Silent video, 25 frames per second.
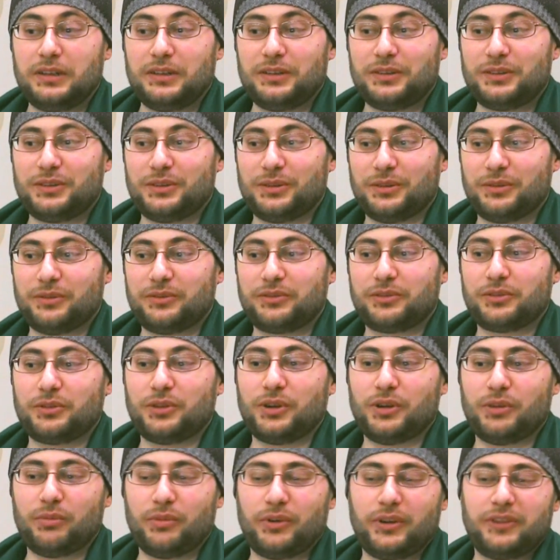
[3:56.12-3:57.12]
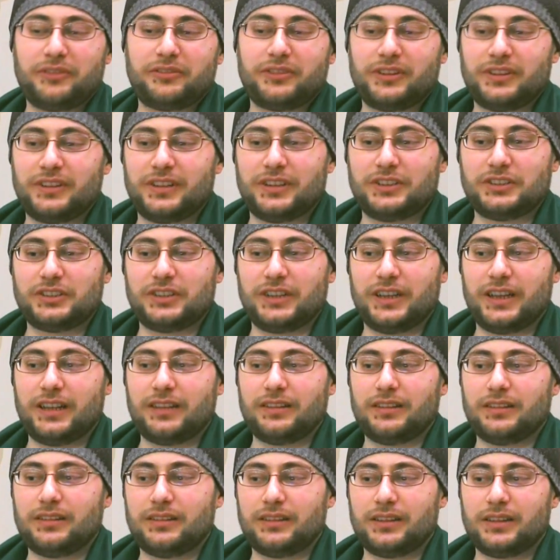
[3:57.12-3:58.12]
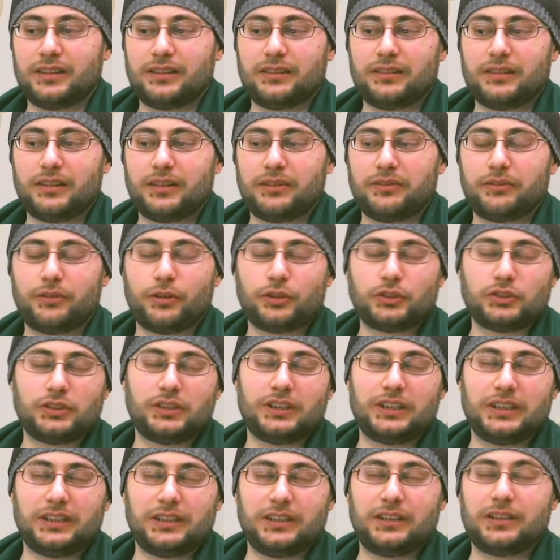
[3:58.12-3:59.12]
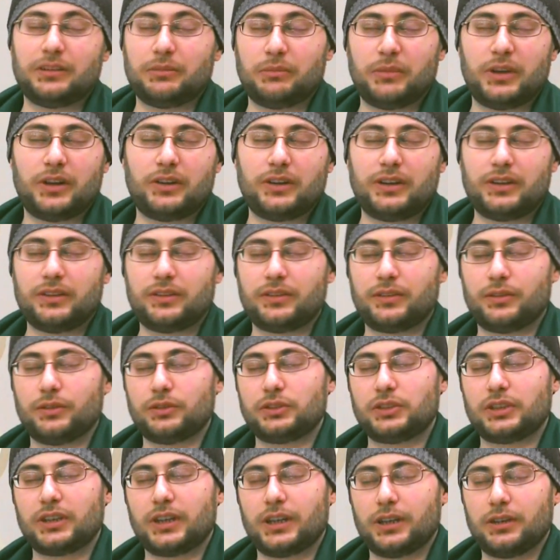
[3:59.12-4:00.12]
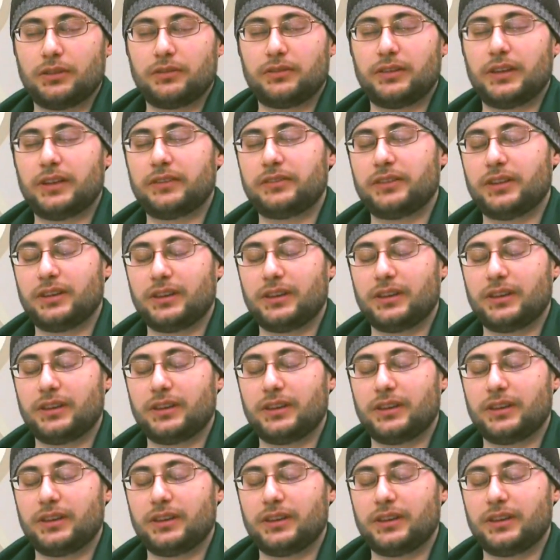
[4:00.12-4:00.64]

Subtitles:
So through her boyfriend that she had, and then unfortunately they didn't marry, so she kind of left